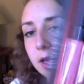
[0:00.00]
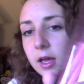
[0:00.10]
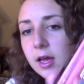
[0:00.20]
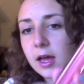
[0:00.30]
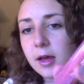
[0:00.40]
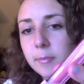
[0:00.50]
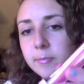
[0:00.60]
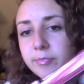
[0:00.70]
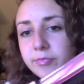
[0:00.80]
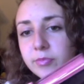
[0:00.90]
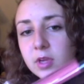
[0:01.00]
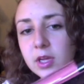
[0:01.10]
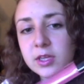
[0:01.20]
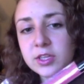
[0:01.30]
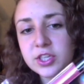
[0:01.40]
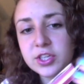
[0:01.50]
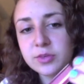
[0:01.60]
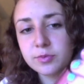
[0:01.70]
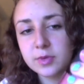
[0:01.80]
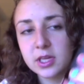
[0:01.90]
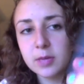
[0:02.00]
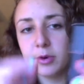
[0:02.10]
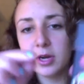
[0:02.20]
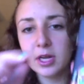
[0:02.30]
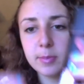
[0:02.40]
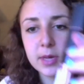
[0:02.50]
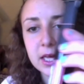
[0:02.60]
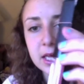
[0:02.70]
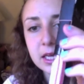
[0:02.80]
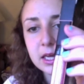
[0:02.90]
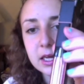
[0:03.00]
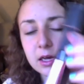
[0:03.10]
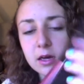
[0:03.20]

And um, it's just a really pretty pink.